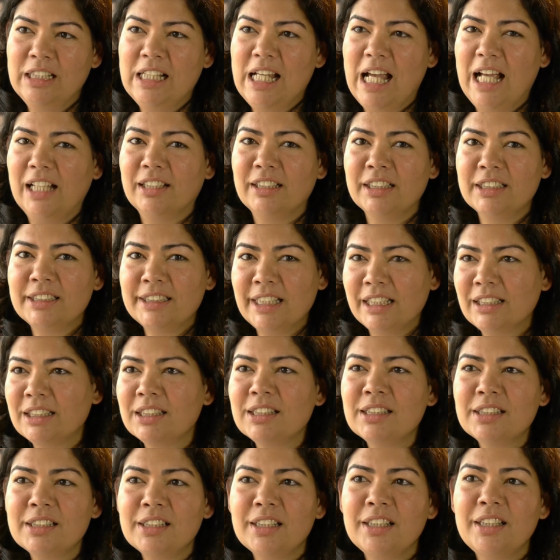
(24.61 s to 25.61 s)
And the
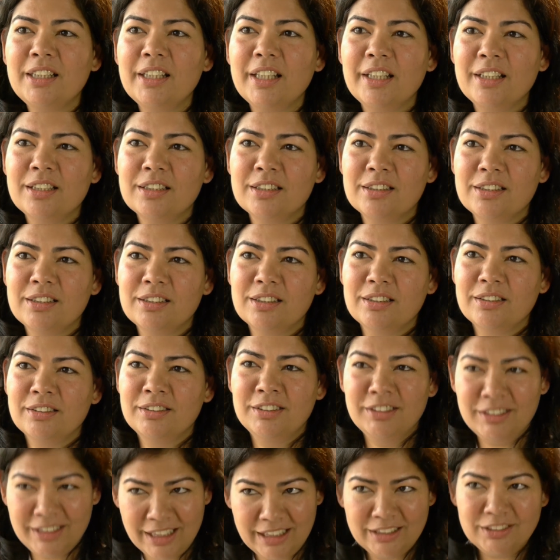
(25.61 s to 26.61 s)
tendency is
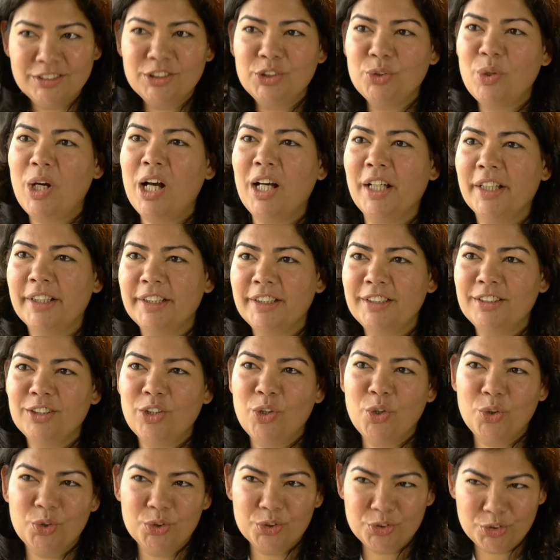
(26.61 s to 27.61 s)
then to hide
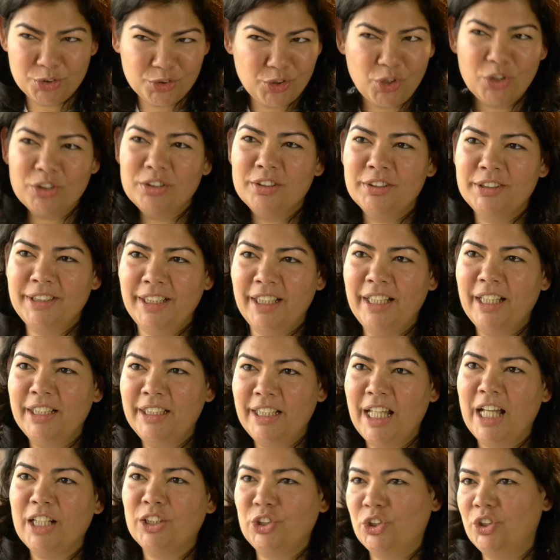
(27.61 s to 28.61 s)
or to not take any
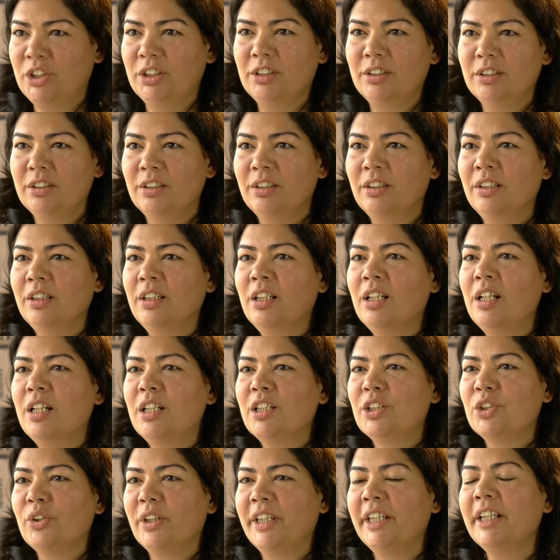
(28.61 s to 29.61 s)
action.
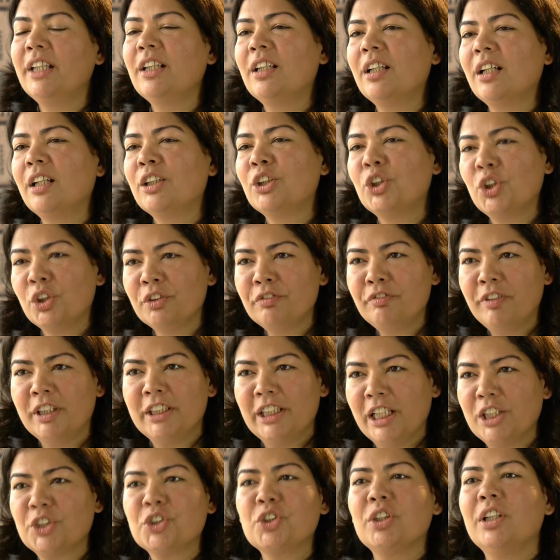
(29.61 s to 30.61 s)
I think a good
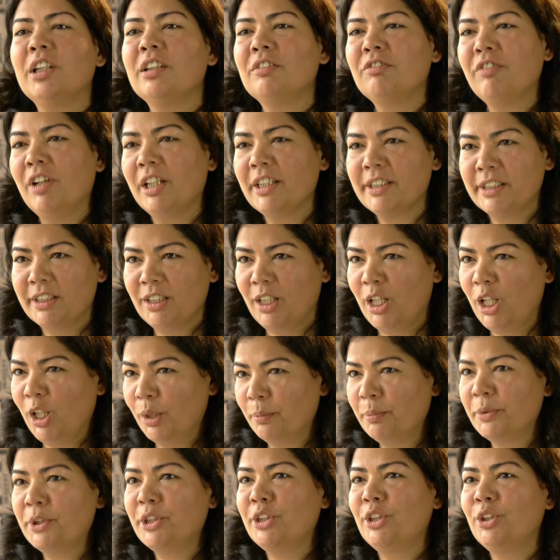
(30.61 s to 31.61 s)
financial advisor
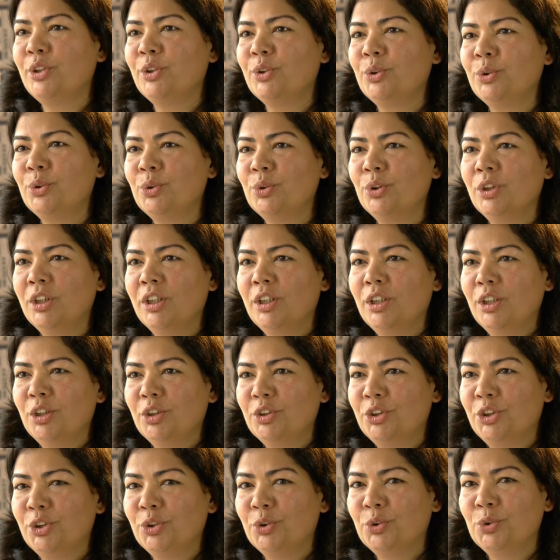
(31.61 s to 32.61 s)
helps you
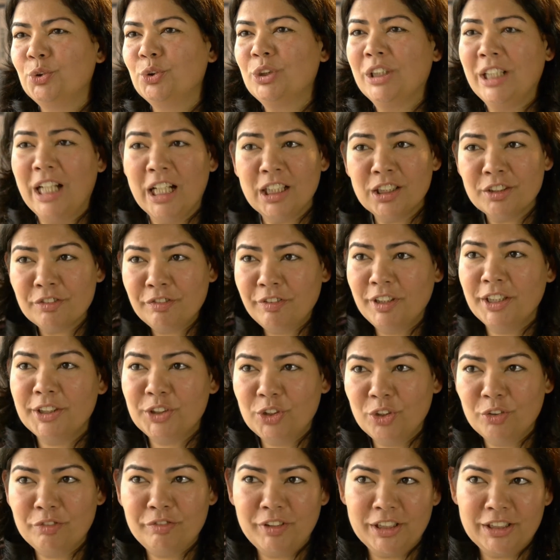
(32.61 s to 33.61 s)
to clarify
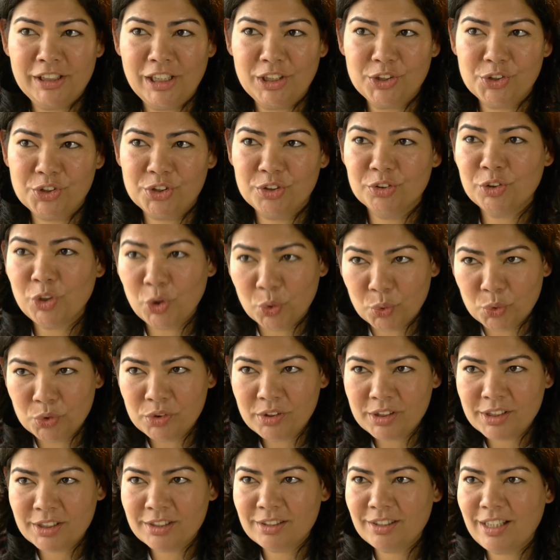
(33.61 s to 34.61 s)
your financial
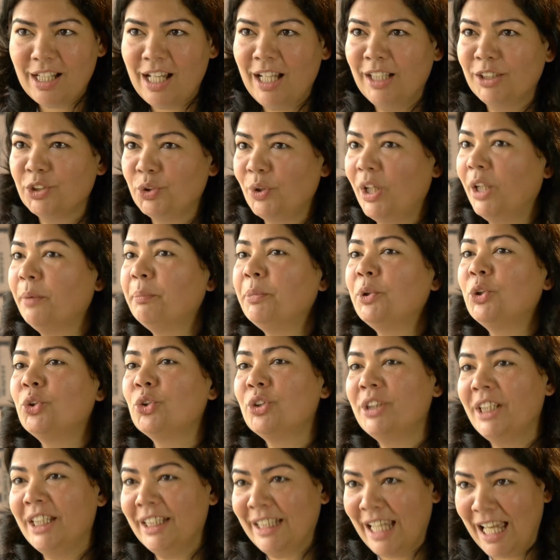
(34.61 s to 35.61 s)
goals and to help you to
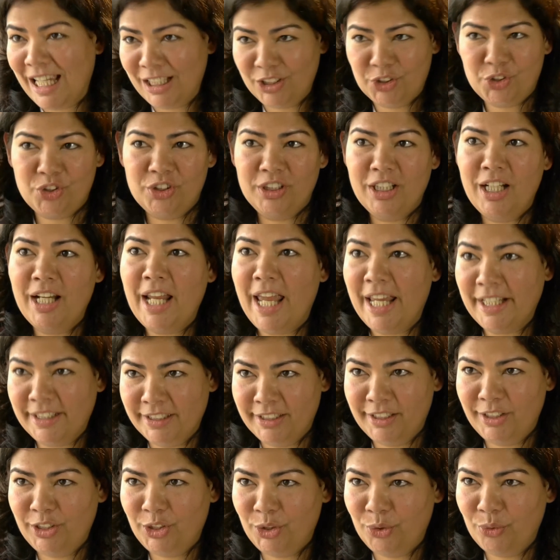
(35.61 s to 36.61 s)
take action and
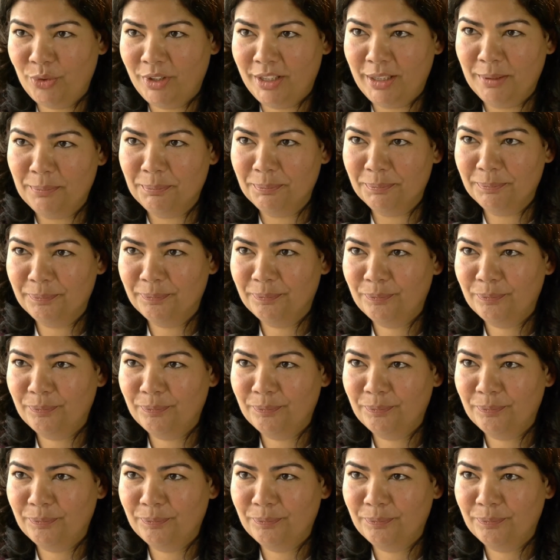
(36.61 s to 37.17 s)
execute them.